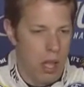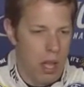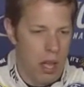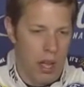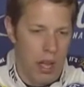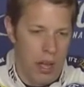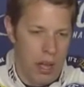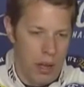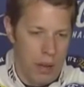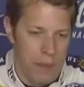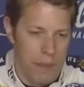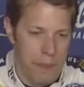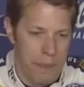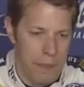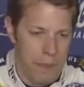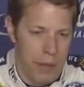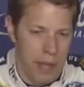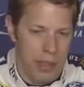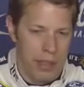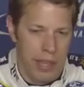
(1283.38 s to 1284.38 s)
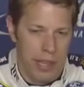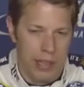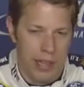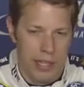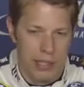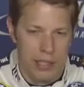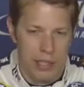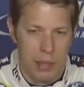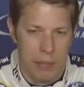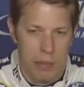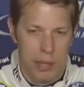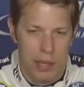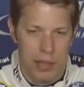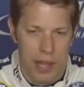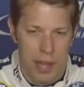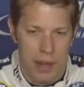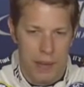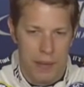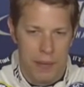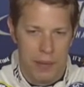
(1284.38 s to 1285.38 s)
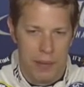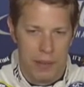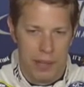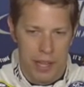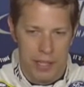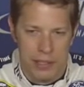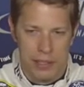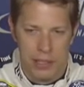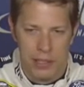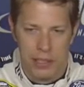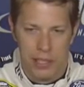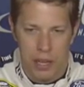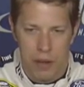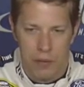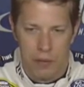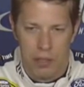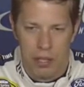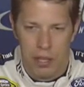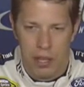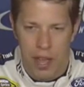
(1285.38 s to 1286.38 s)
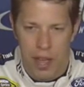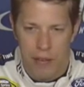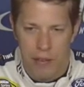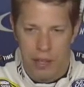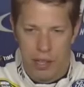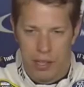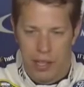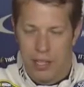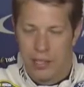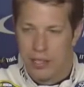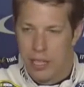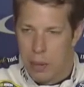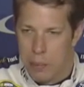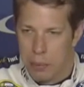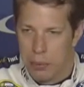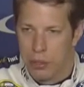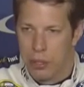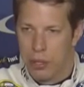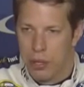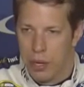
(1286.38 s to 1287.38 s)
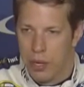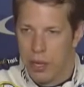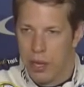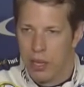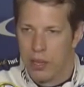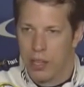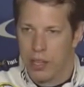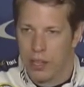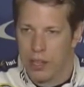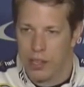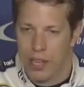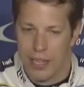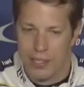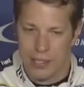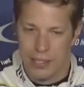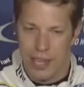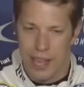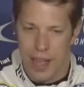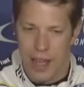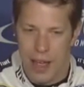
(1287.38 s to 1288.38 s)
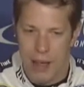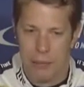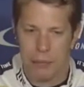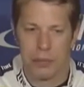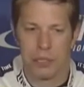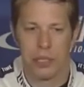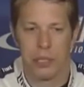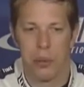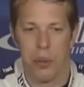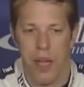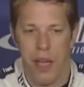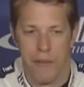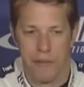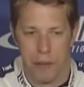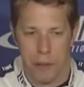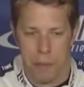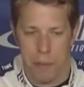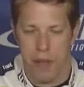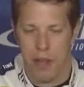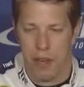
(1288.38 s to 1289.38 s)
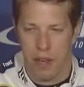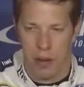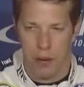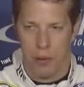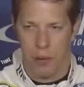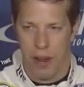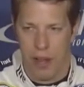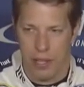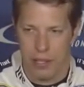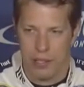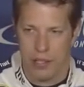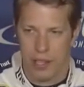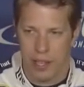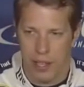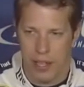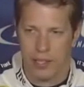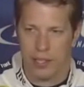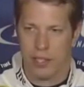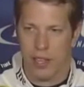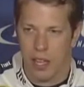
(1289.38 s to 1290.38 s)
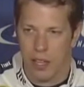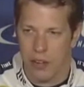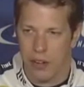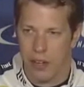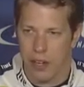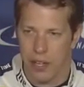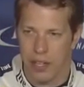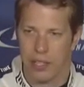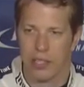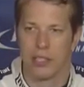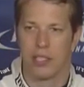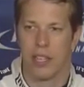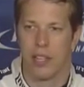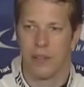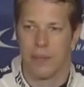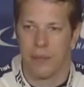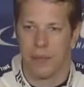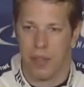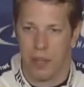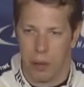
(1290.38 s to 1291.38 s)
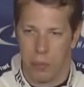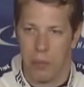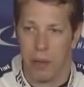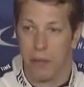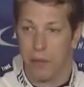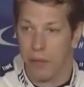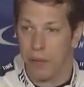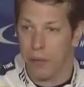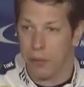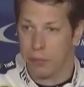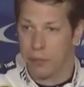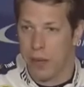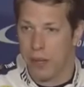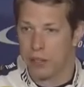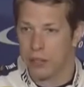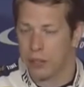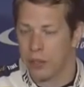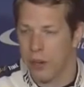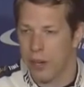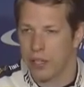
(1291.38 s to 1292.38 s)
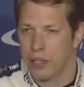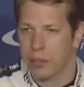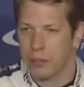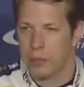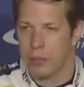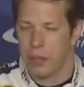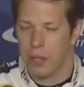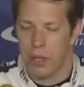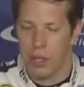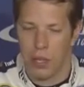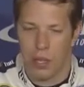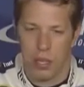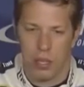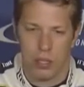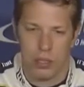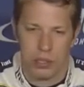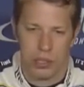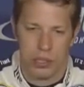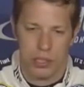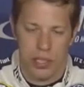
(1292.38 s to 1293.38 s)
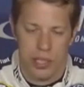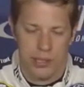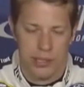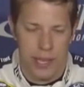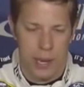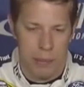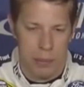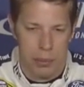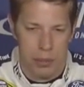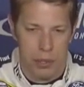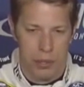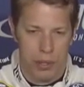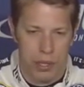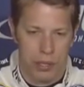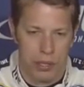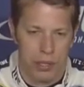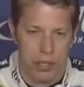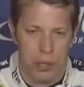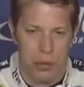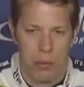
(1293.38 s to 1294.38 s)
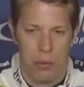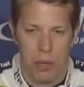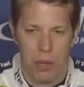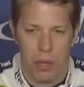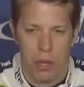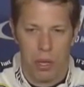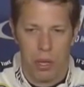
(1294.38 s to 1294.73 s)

um, I think that's something that lends itself to having less opportunity. The, the less times you have to pit in a race, the less likely it is that it'll be a fuel mileage race. There's just less opportunity. So